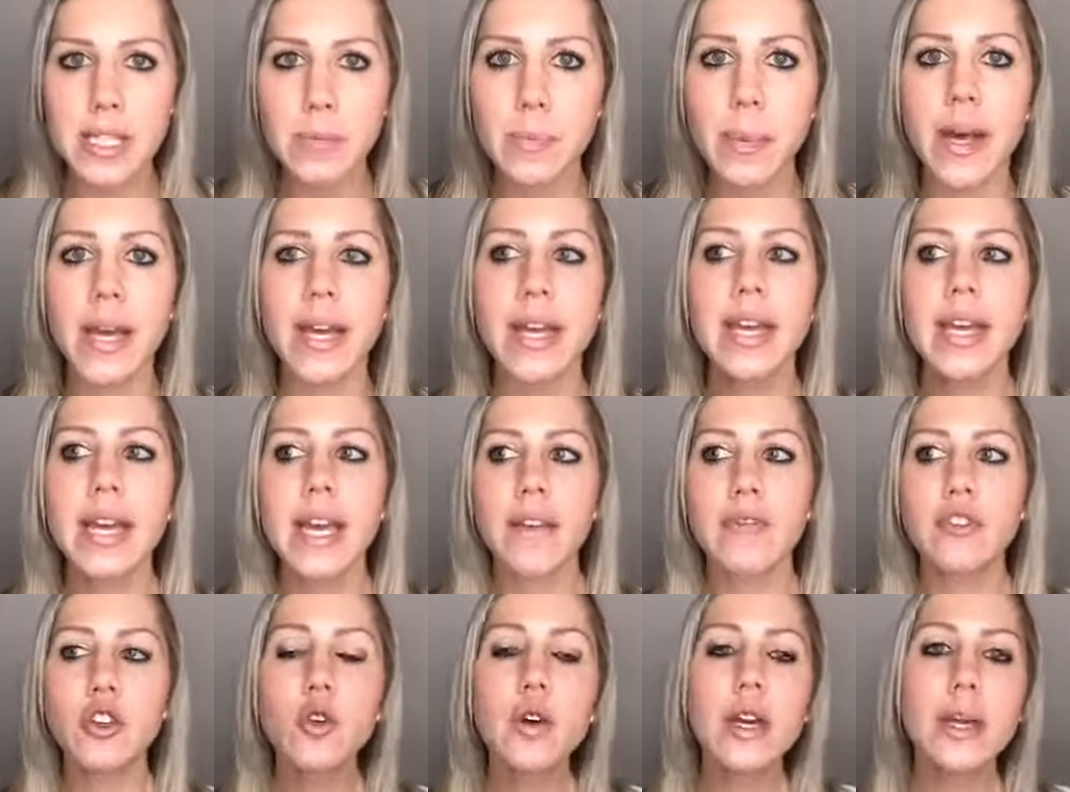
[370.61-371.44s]
But if
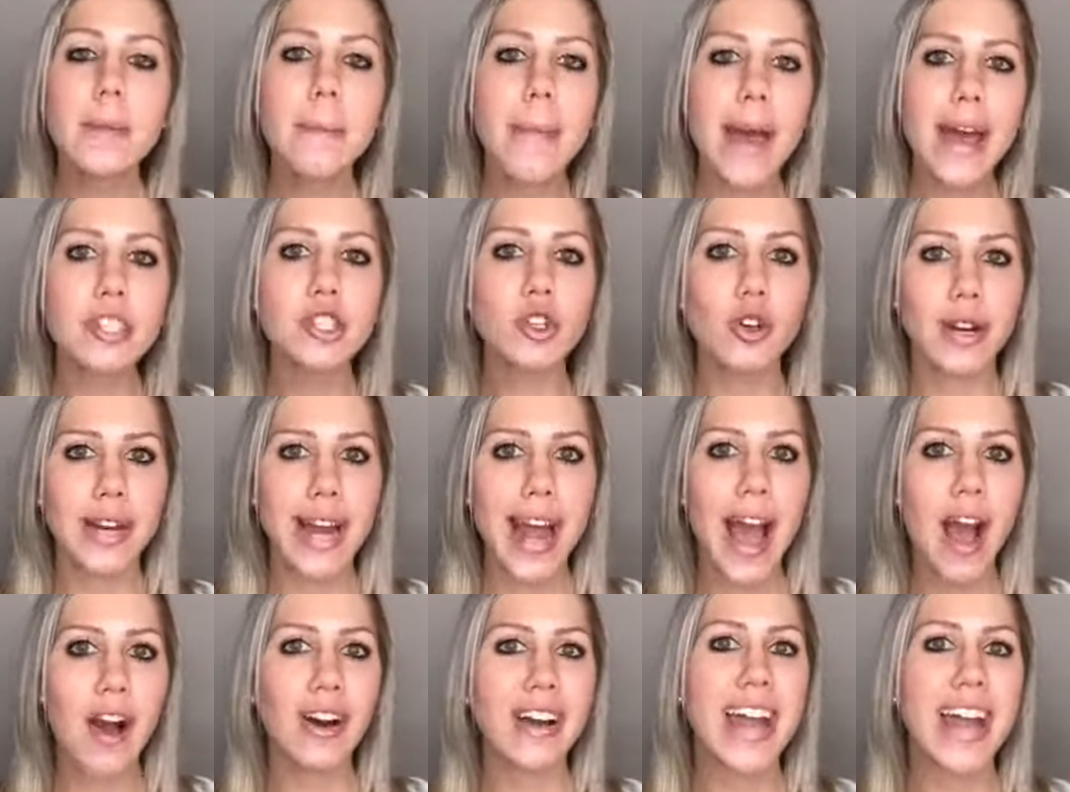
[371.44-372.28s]
you can measure it
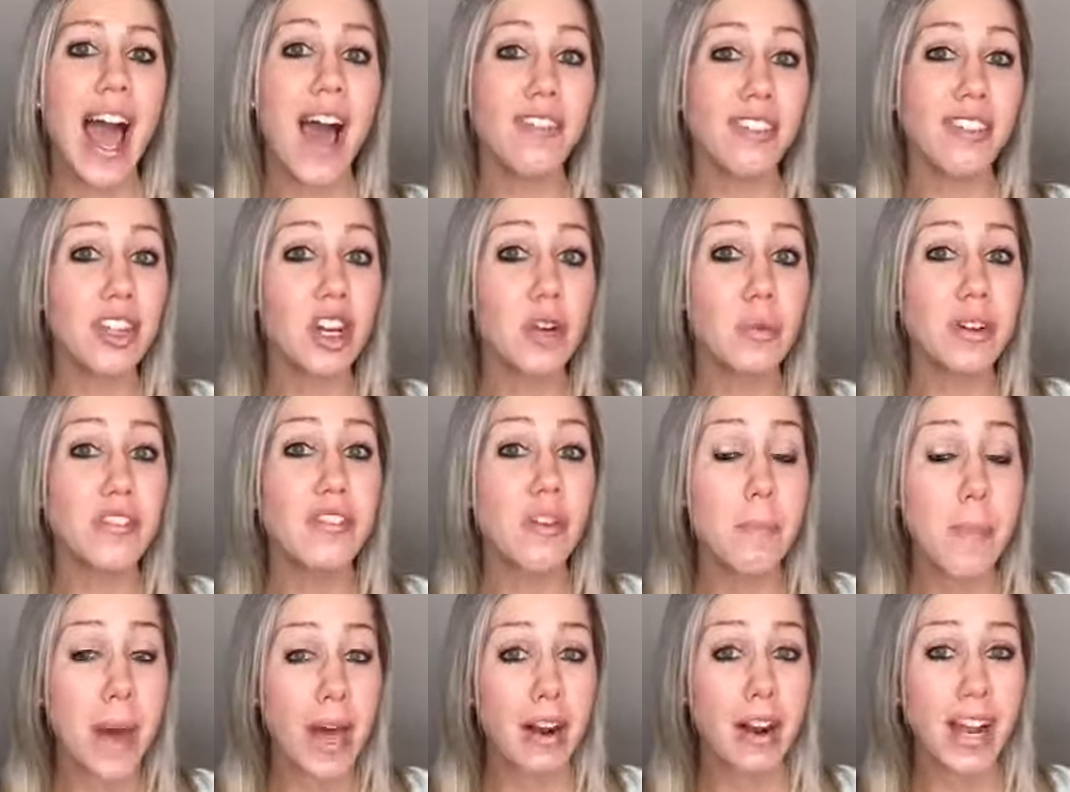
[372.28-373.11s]
out and have a little bit of a
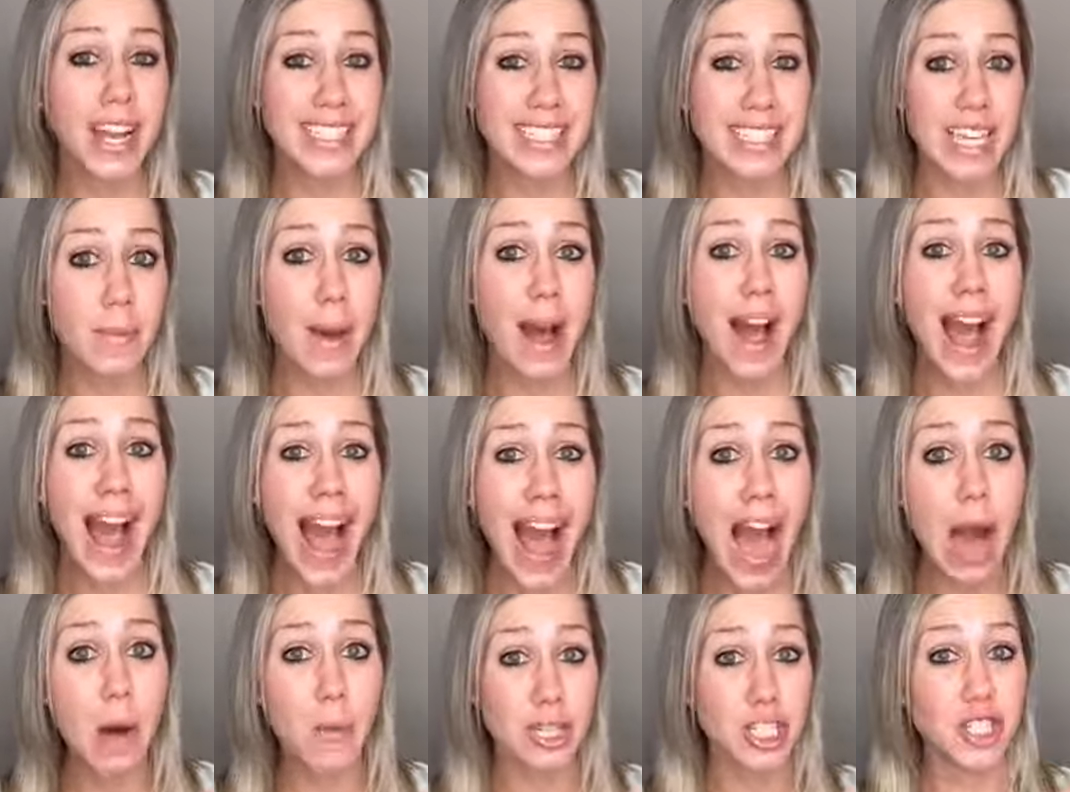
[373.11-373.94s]
better idea about
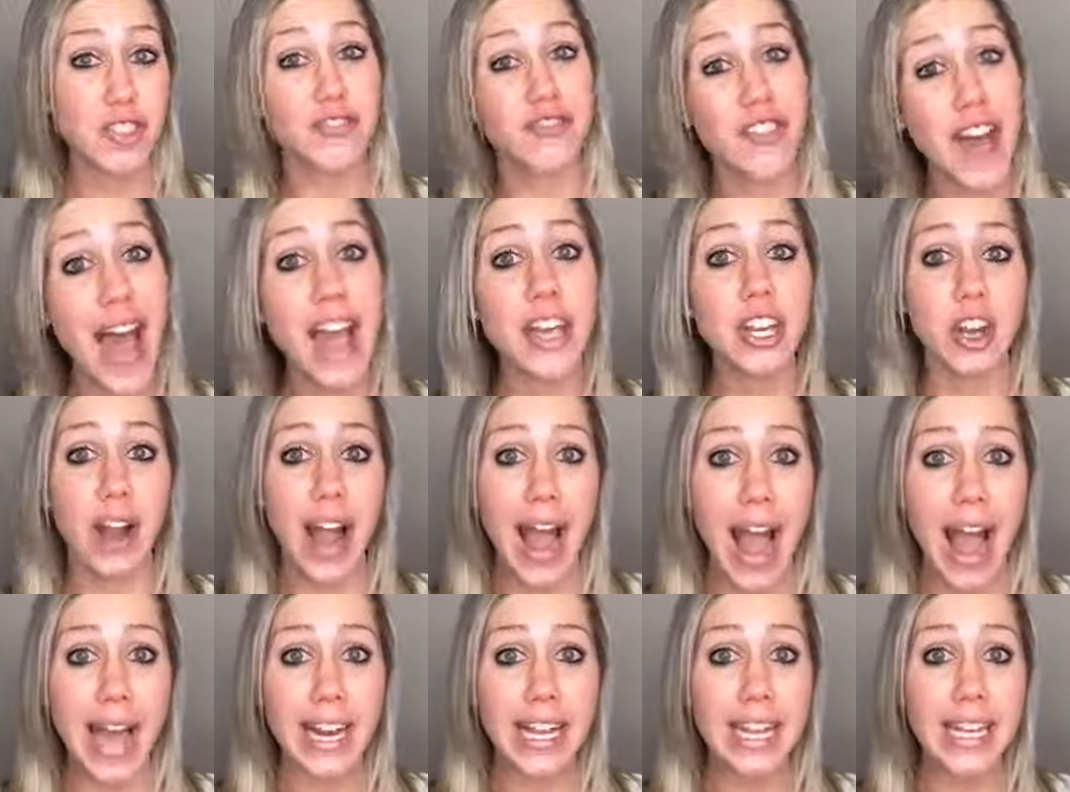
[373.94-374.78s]
how much fat you're
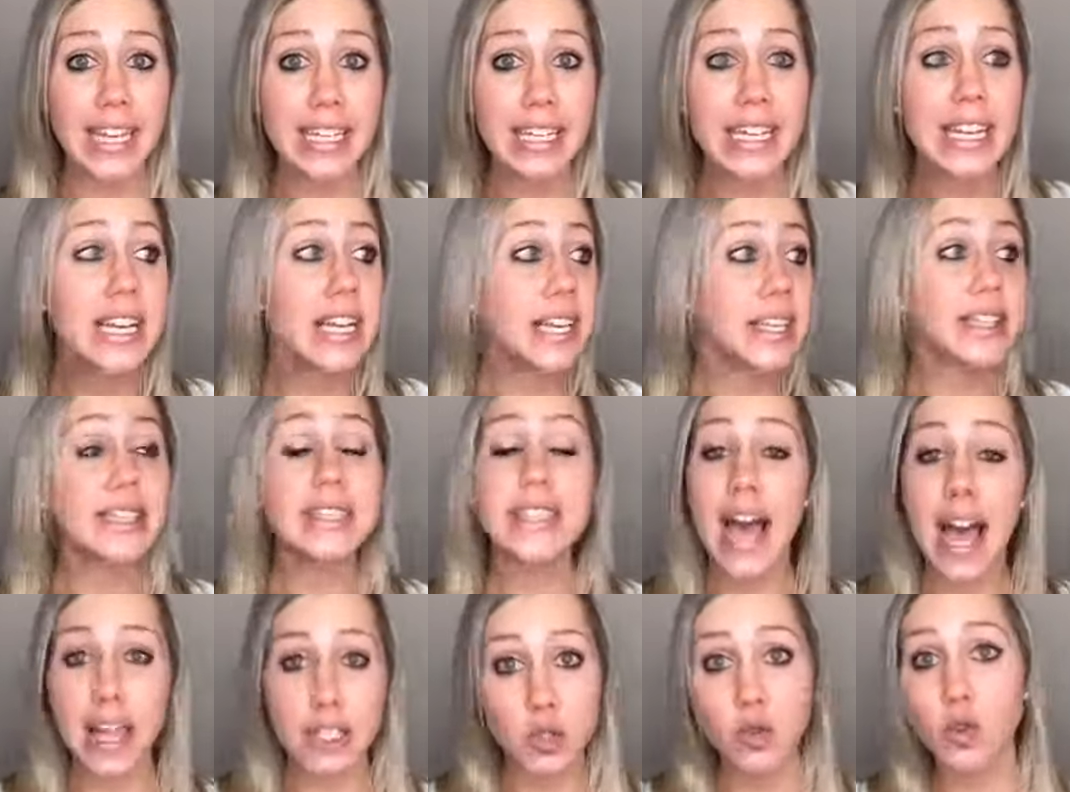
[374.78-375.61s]
adding,
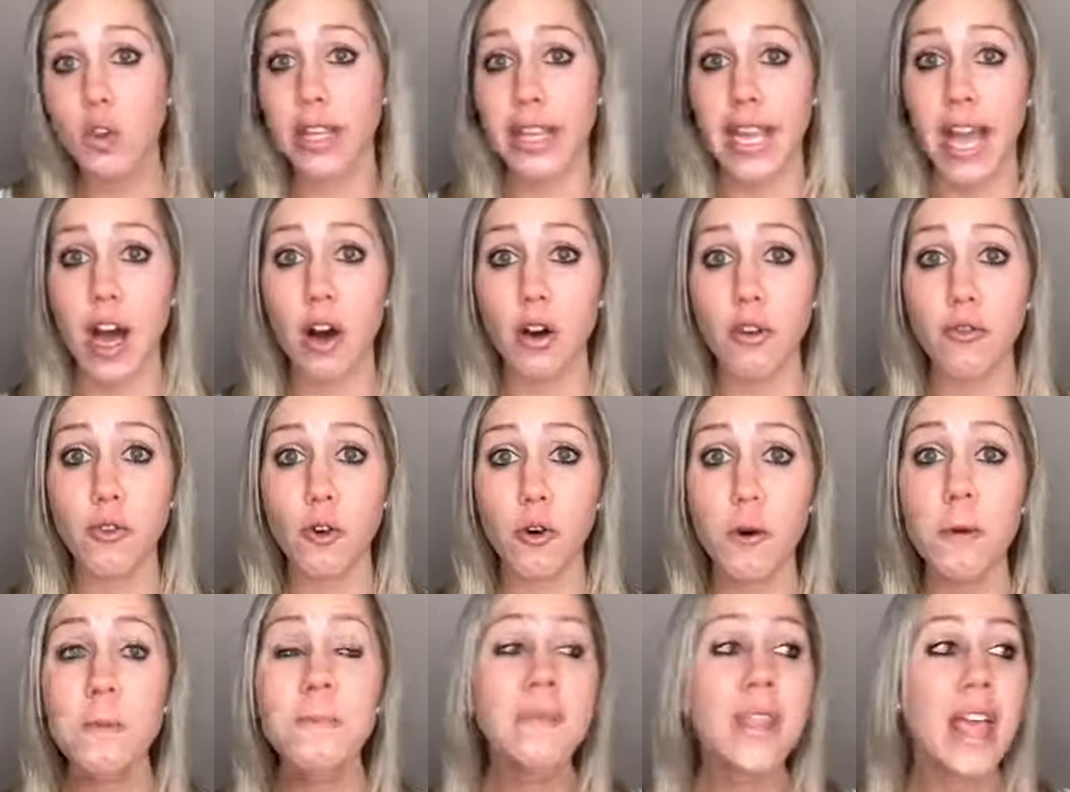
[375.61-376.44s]
that's really
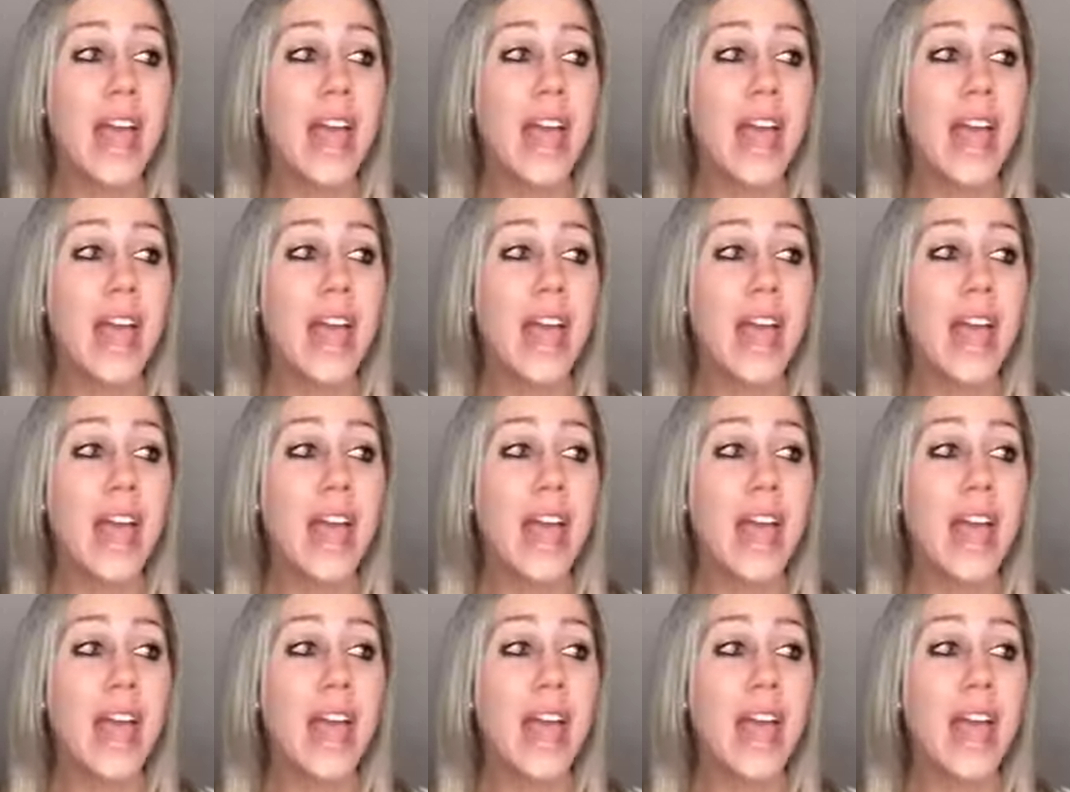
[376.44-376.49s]
helpful.